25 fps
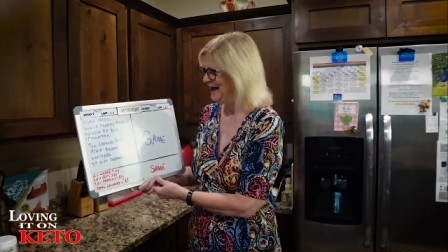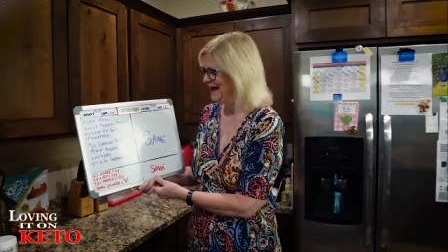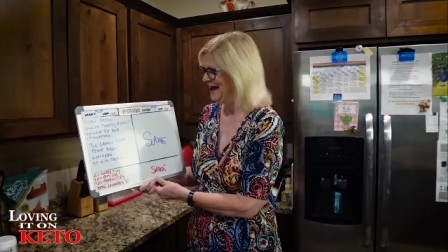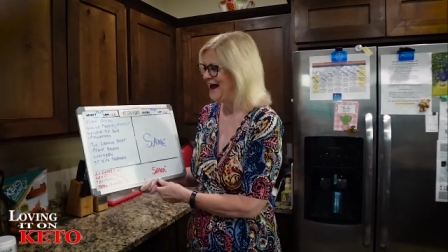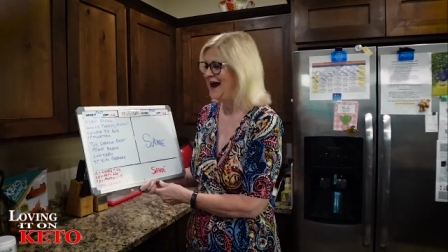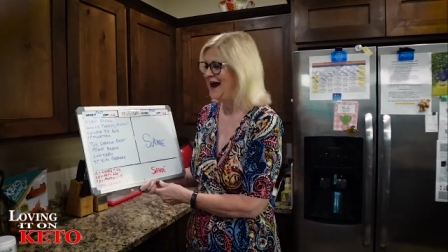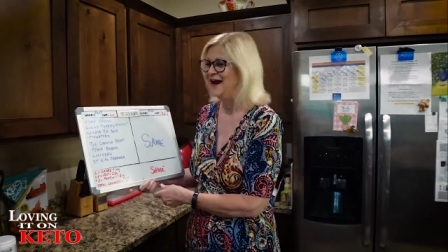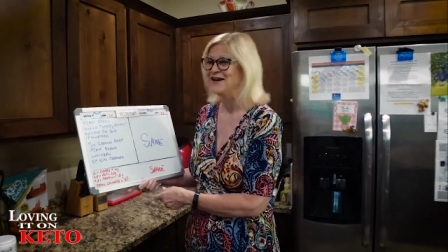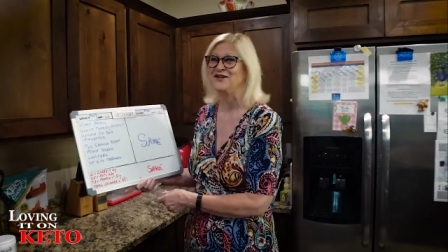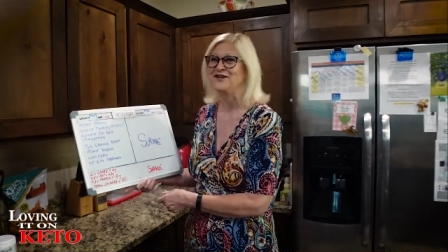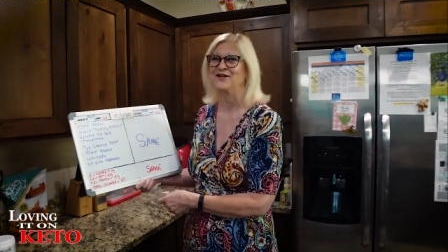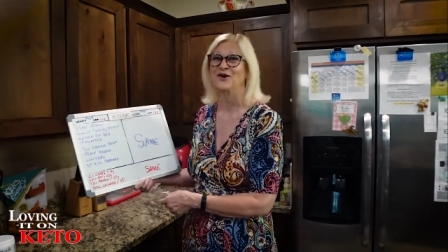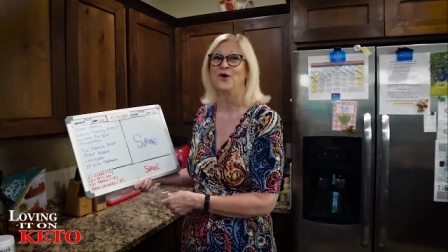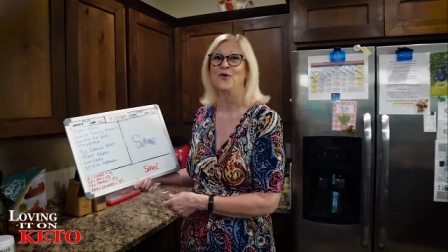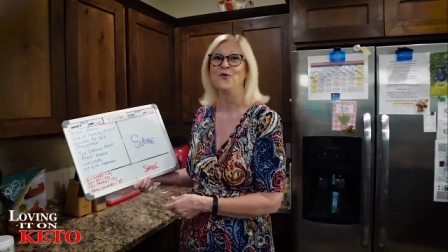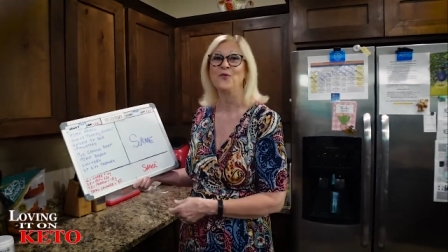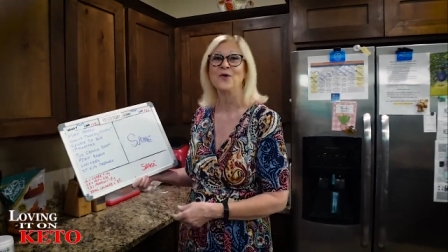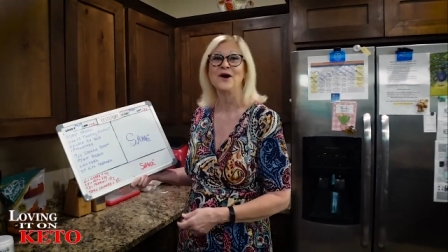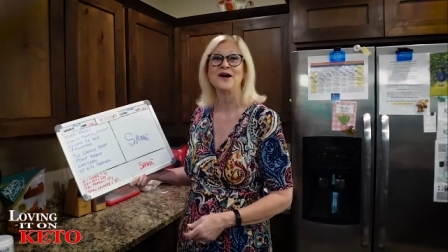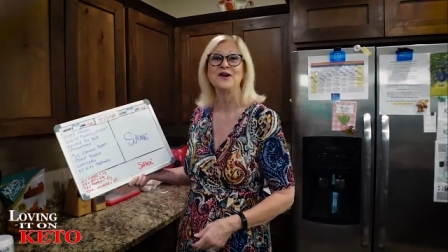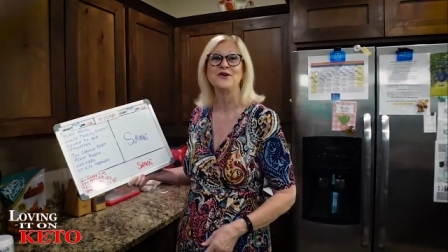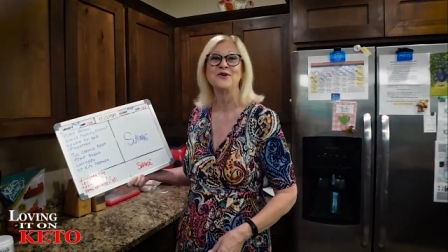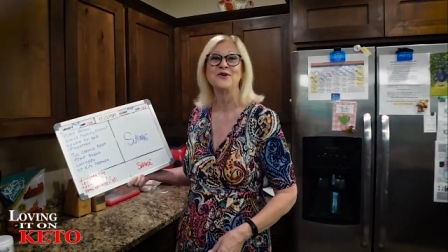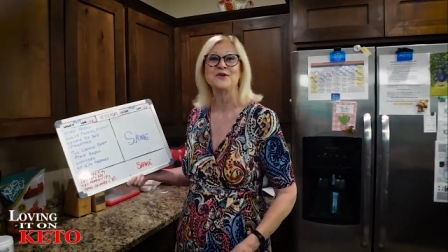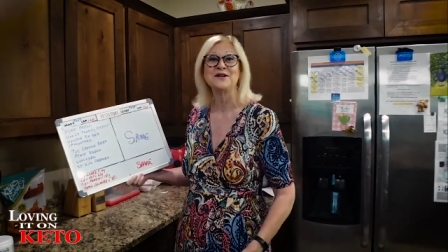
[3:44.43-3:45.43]
I don't
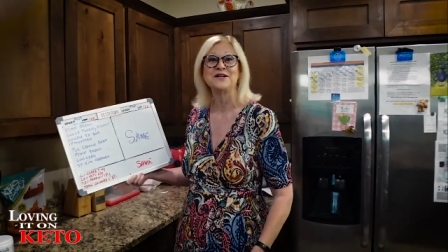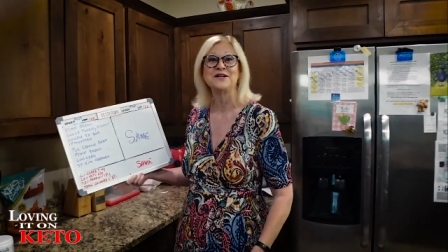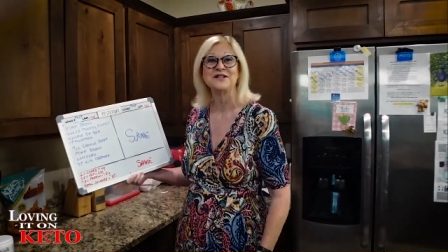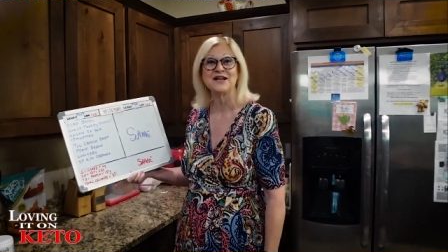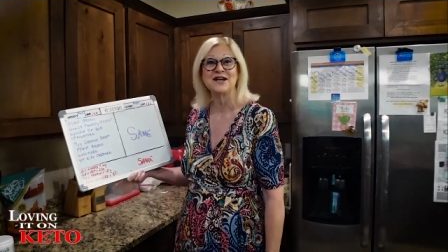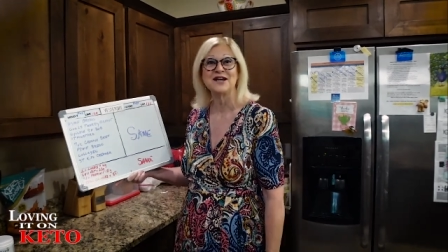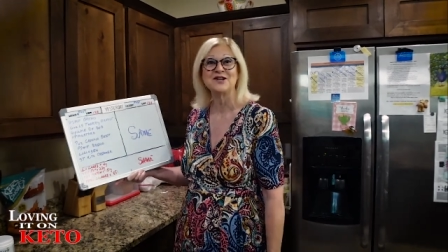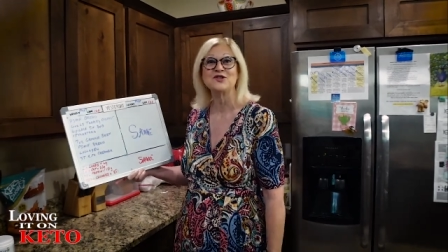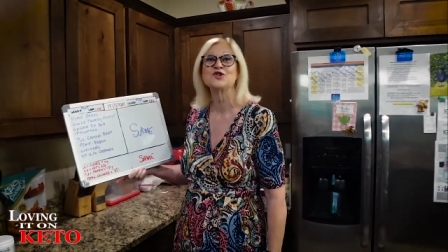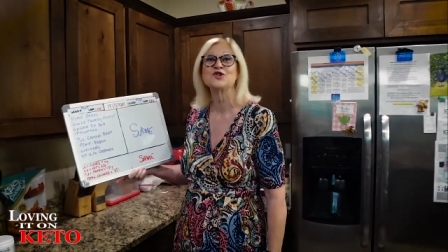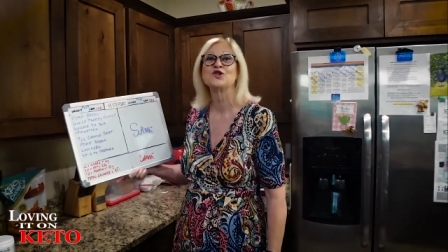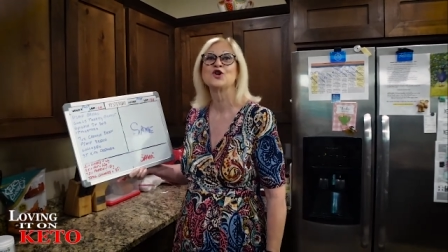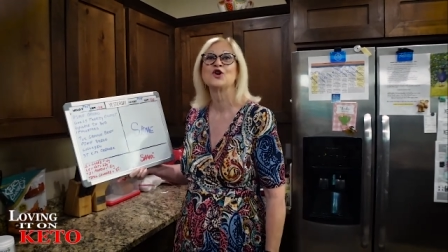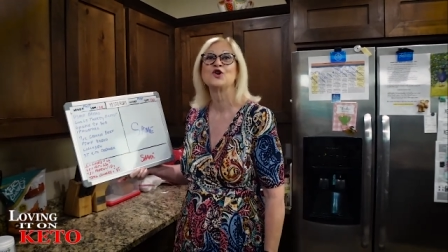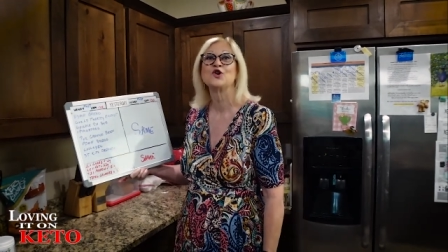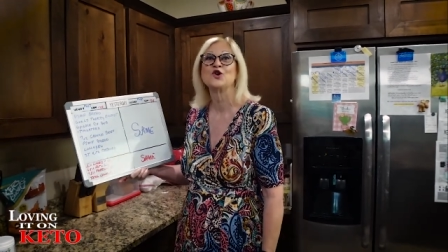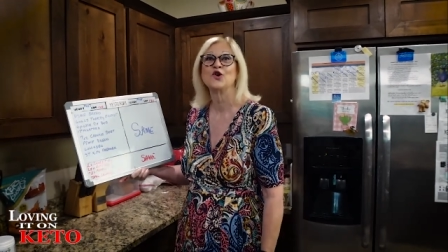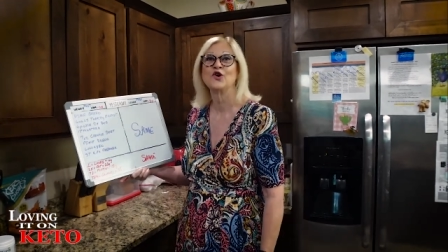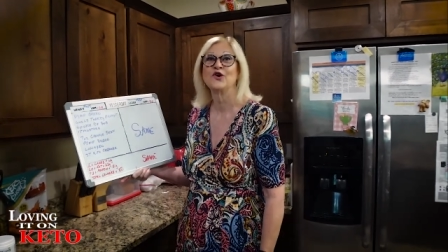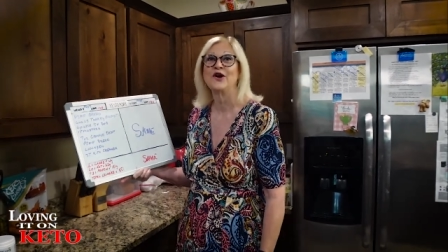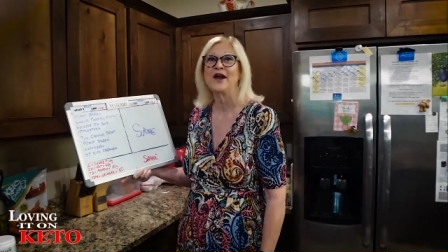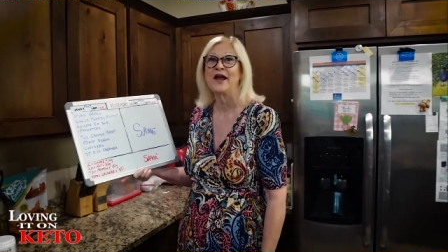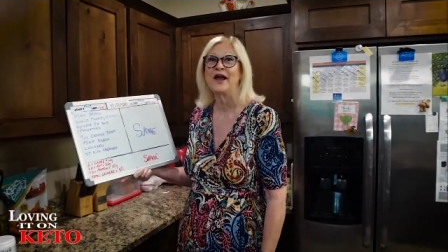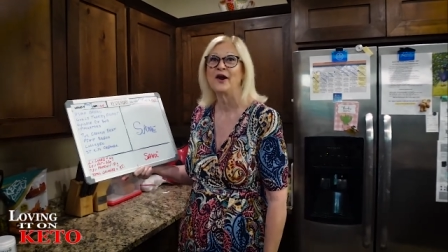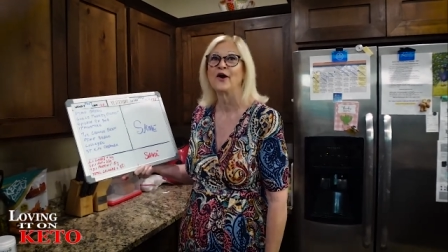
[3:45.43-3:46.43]
want you to touch
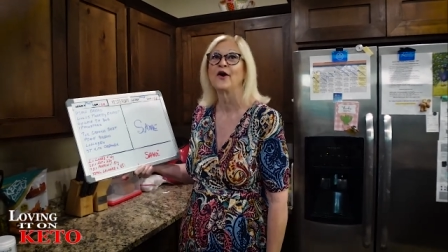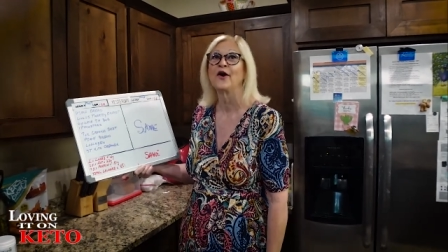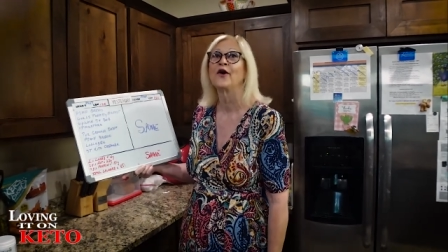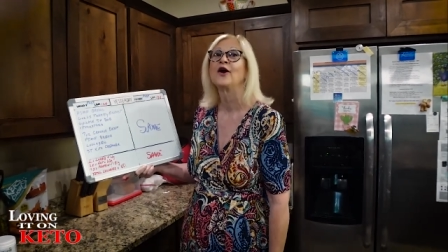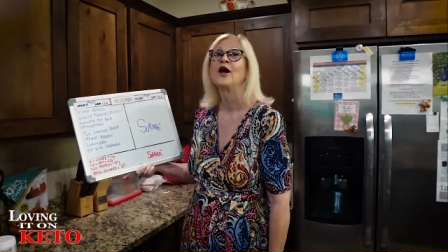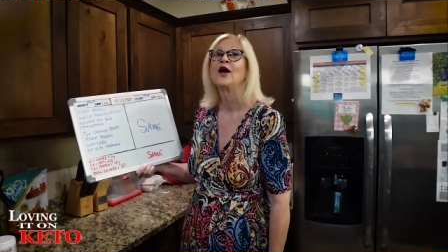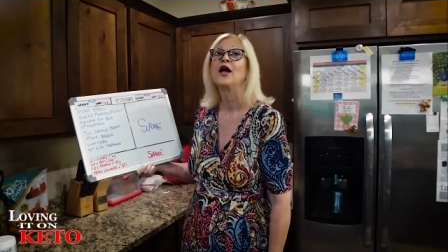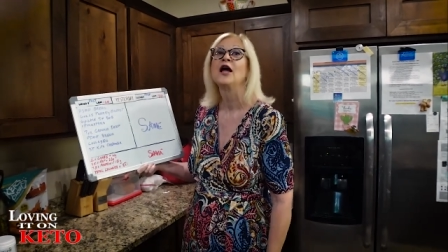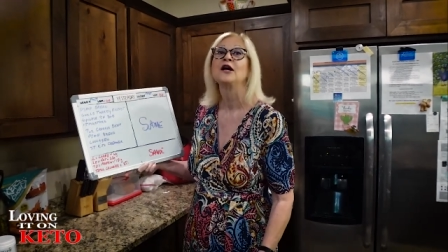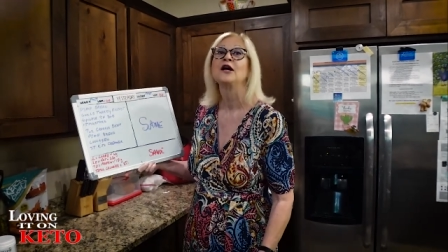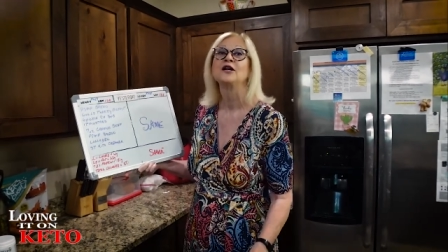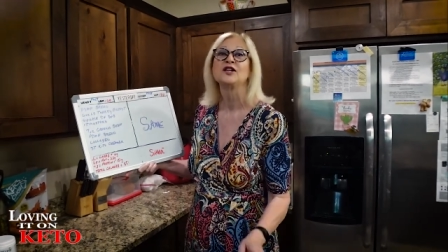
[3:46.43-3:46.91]
your hair.